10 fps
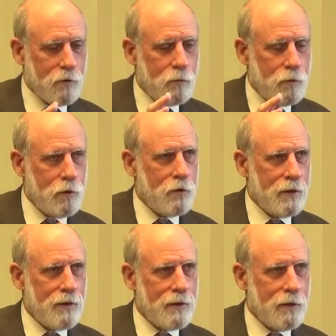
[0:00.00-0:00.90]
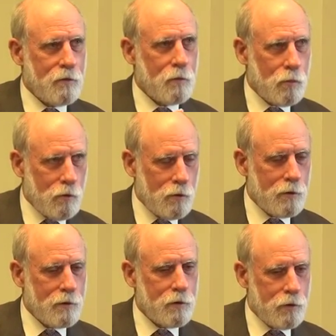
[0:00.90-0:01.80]
computing is
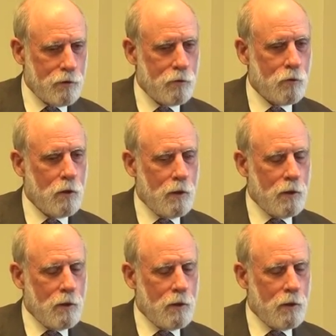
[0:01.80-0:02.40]
important to